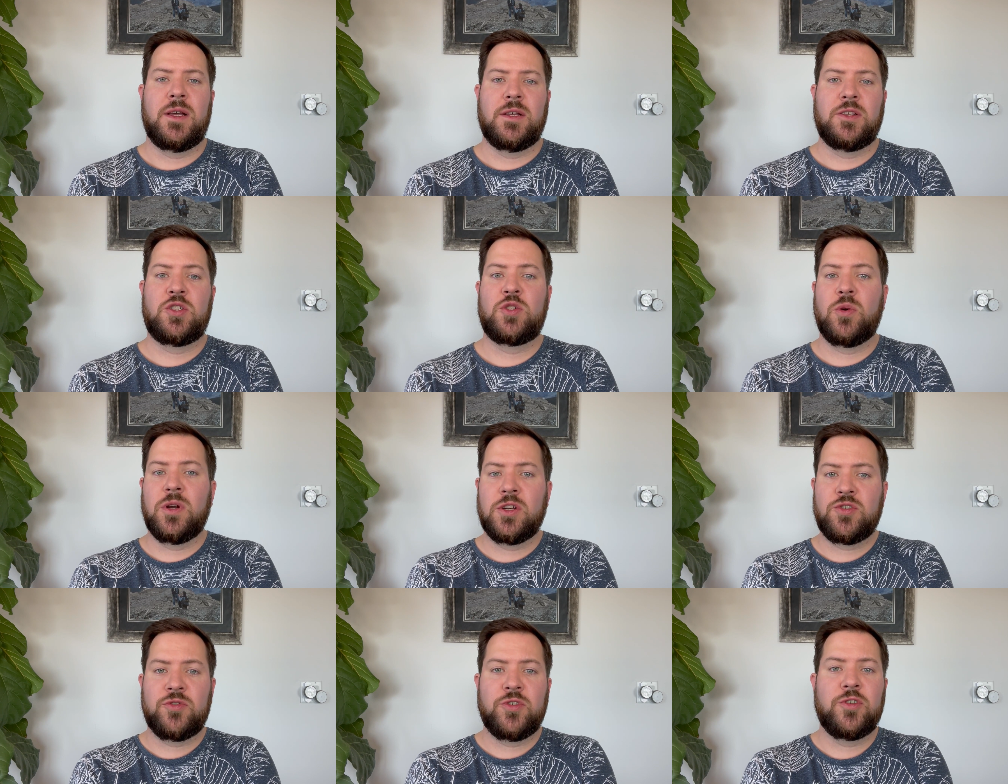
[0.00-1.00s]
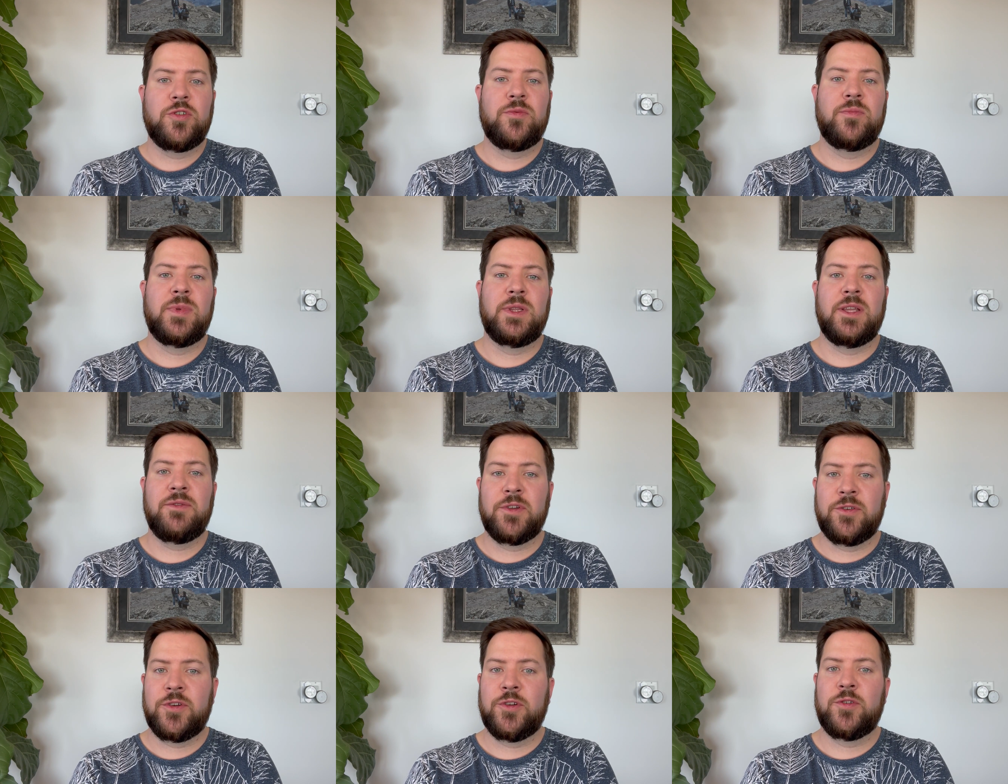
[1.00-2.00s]
storage room, living
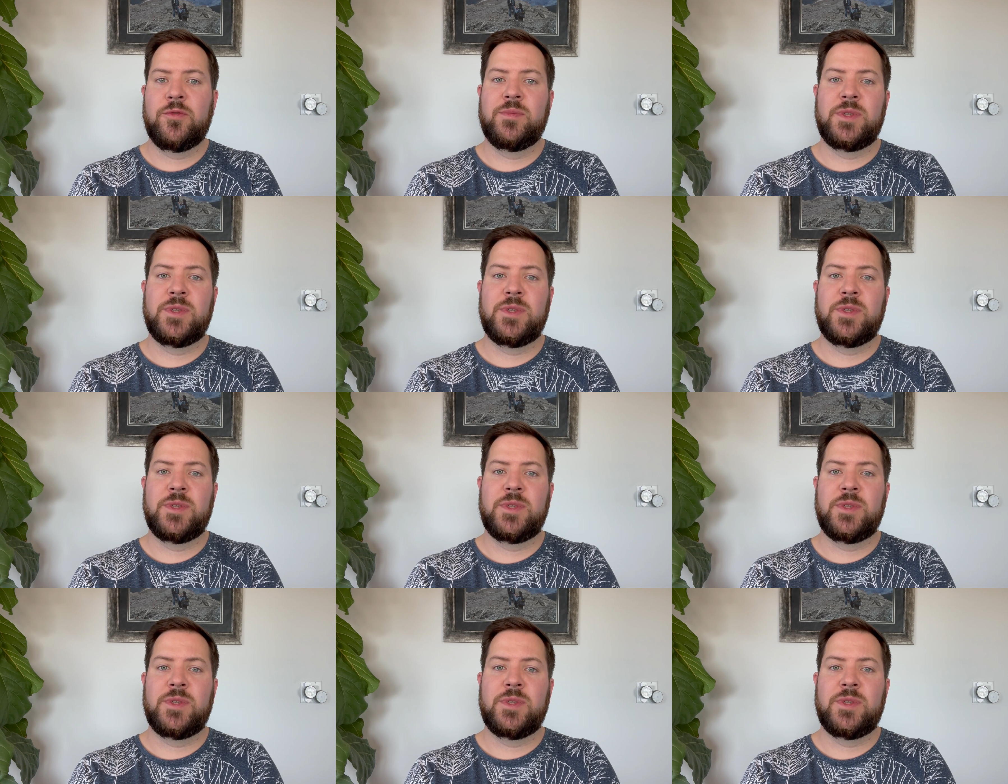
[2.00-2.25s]
room,